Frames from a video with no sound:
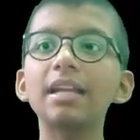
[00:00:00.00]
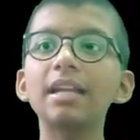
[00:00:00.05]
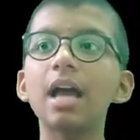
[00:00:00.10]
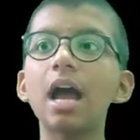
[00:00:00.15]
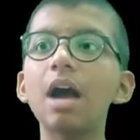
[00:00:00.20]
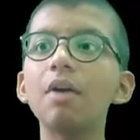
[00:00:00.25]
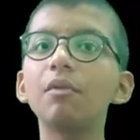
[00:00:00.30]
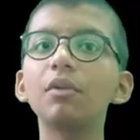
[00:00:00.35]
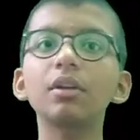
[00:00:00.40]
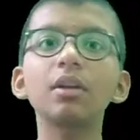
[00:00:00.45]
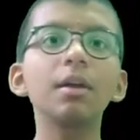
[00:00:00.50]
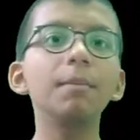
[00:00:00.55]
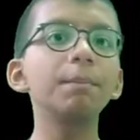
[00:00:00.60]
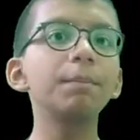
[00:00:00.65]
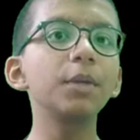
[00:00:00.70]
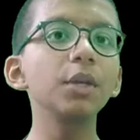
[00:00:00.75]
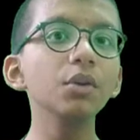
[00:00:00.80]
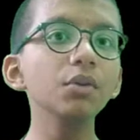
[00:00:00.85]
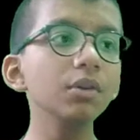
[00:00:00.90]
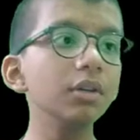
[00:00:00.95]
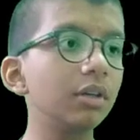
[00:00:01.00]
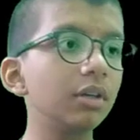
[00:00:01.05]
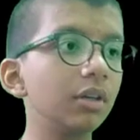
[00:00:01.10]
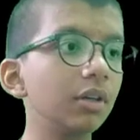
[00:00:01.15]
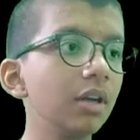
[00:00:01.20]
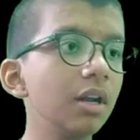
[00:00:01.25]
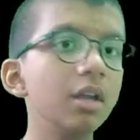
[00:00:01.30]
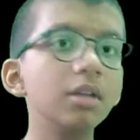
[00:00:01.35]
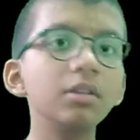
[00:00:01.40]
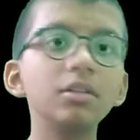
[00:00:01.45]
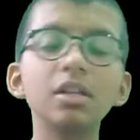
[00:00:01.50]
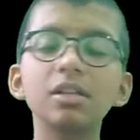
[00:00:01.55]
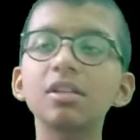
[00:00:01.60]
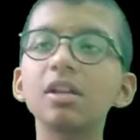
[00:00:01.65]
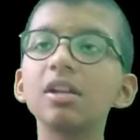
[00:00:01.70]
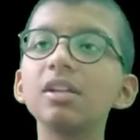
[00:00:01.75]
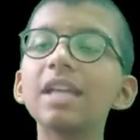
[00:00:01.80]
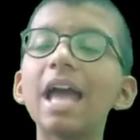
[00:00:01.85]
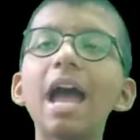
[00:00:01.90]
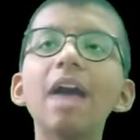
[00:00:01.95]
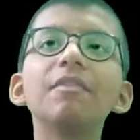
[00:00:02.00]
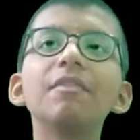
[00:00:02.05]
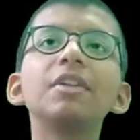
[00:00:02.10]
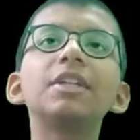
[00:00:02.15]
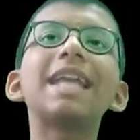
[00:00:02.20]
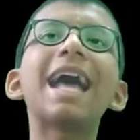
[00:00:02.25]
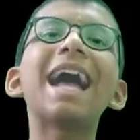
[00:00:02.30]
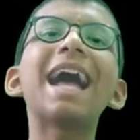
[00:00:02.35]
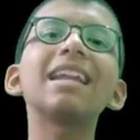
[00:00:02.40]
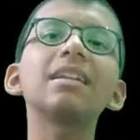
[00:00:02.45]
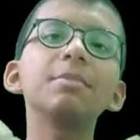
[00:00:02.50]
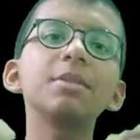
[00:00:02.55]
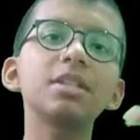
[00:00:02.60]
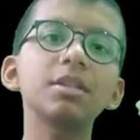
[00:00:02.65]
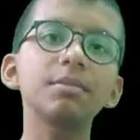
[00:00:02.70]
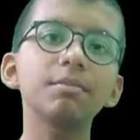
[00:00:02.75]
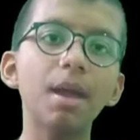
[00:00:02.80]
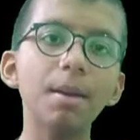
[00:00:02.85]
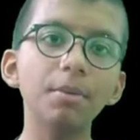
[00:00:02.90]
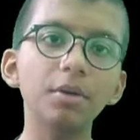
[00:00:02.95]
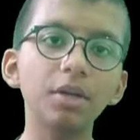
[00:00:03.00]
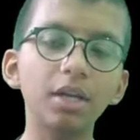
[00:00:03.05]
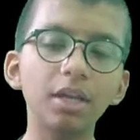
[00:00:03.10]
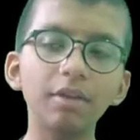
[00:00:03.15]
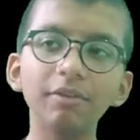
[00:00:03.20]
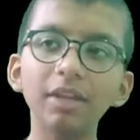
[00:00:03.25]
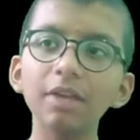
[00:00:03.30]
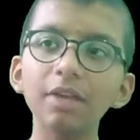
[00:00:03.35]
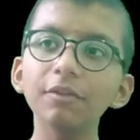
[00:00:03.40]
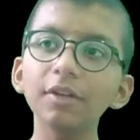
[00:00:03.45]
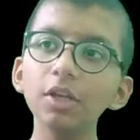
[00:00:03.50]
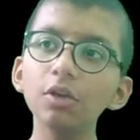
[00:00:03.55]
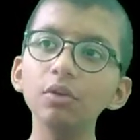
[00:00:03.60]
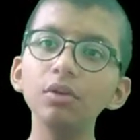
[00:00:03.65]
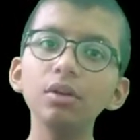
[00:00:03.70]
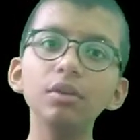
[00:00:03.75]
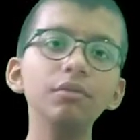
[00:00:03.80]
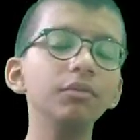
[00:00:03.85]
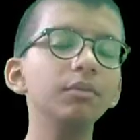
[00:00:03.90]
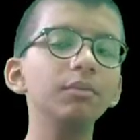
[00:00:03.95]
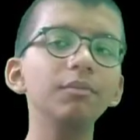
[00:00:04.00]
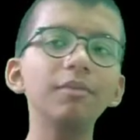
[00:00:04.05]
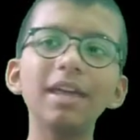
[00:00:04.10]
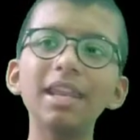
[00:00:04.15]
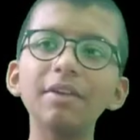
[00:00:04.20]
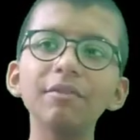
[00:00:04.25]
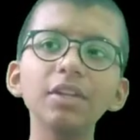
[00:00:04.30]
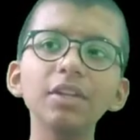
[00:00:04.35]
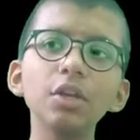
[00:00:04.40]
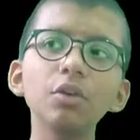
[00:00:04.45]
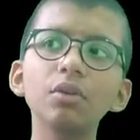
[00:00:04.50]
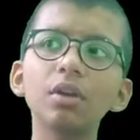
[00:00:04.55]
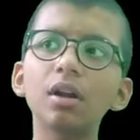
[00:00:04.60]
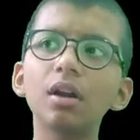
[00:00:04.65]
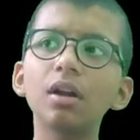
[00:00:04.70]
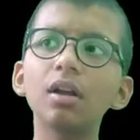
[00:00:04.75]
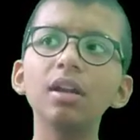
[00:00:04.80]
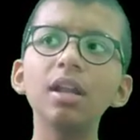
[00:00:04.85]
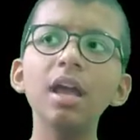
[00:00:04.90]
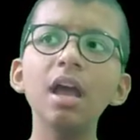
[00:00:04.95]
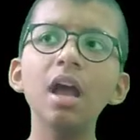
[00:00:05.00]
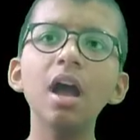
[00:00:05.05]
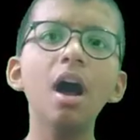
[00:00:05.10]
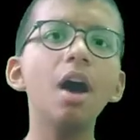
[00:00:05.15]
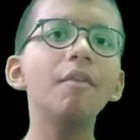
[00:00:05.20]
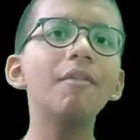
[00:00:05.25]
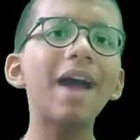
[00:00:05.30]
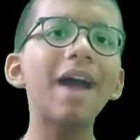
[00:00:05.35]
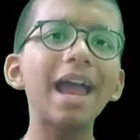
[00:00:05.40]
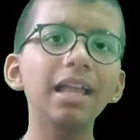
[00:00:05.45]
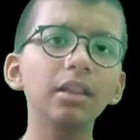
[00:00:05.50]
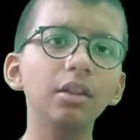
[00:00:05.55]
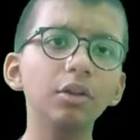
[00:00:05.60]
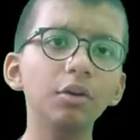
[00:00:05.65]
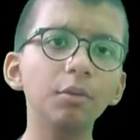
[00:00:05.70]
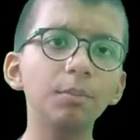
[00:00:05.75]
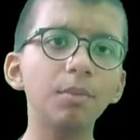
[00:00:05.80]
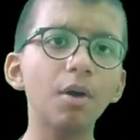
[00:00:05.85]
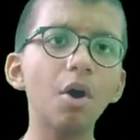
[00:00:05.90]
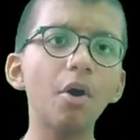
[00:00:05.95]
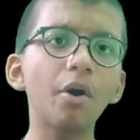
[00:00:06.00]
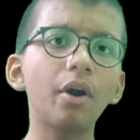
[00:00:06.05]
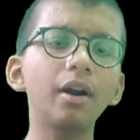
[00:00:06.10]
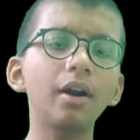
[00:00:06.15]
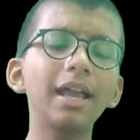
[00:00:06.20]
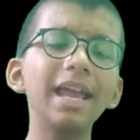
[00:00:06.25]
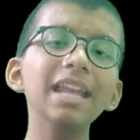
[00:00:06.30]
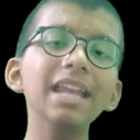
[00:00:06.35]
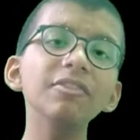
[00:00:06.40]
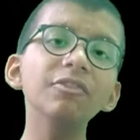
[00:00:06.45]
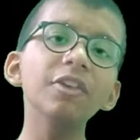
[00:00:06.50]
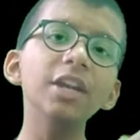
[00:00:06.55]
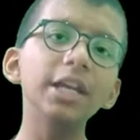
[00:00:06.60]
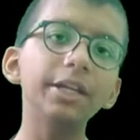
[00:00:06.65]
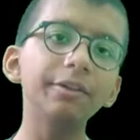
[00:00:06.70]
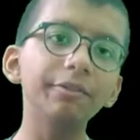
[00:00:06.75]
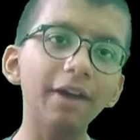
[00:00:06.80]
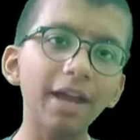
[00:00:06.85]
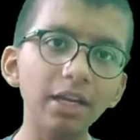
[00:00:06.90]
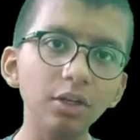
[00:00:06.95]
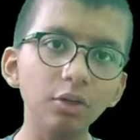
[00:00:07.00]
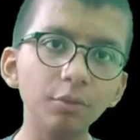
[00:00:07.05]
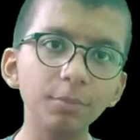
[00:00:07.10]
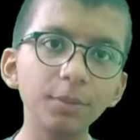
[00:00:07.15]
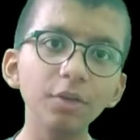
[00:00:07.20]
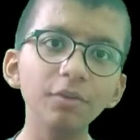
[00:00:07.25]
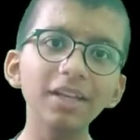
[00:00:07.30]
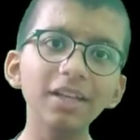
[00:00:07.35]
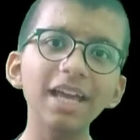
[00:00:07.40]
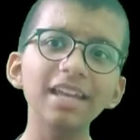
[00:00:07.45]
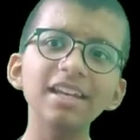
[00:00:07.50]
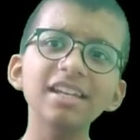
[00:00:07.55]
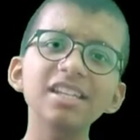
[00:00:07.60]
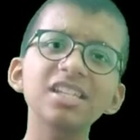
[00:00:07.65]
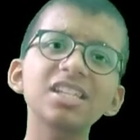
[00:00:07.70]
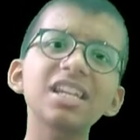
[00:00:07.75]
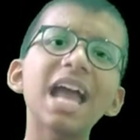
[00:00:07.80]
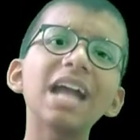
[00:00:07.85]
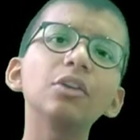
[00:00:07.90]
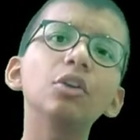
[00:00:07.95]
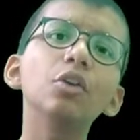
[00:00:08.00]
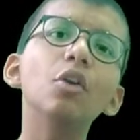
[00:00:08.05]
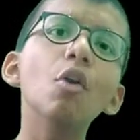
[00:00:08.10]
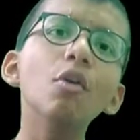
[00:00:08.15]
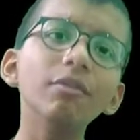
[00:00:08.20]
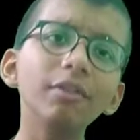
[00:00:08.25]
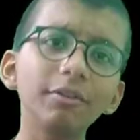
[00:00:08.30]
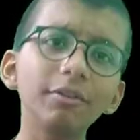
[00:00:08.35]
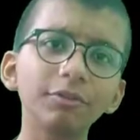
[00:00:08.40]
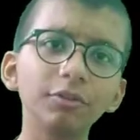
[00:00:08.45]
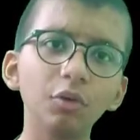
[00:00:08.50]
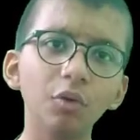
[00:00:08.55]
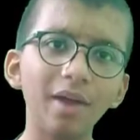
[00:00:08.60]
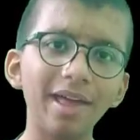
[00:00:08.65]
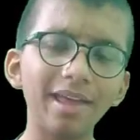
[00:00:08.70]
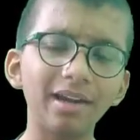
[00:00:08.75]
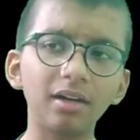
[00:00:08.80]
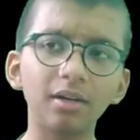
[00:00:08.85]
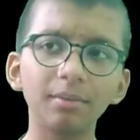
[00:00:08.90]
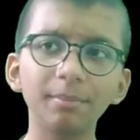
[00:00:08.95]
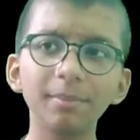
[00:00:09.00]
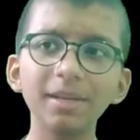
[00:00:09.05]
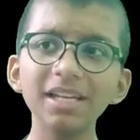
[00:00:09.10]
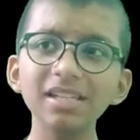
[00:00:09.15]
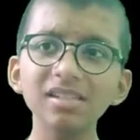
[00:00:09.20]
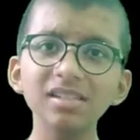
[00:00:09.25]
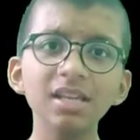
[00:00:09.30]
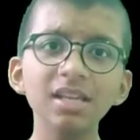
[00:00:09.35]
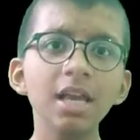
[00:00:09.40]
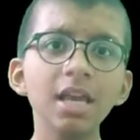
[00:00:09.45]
our computer doesn't have that much memory. Whenever you run a while loop or infinite while loop, you will get a stack overflow error. Means